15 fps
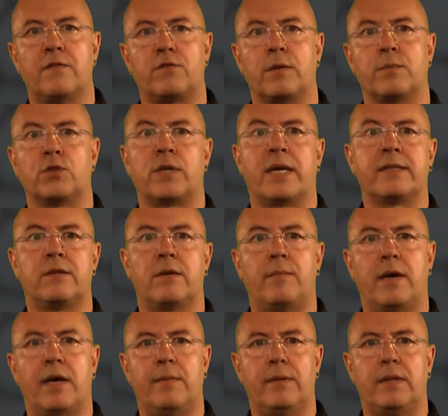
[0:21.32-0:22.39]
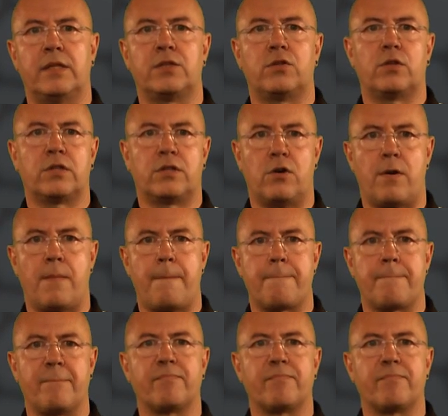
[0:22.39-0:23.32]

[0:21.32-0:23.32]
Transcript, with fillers: from traktorbible.com.